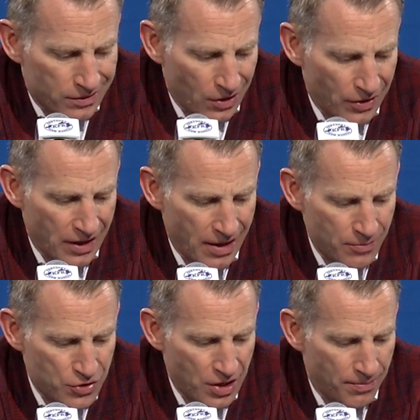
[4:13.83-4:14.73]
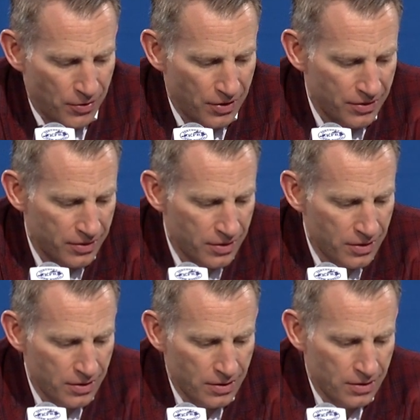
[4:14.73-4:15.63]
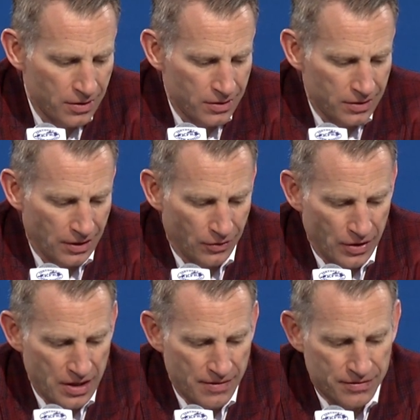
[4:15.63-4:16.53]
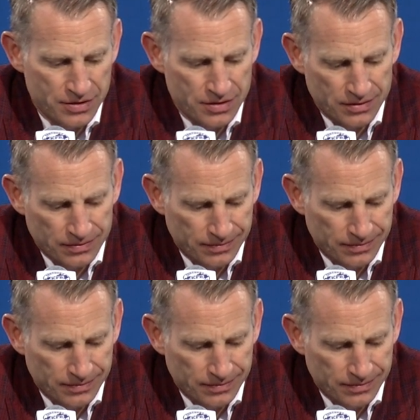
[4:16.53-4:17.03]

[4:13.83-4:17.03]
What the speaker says: Dillingham, Shepherd, and Reeves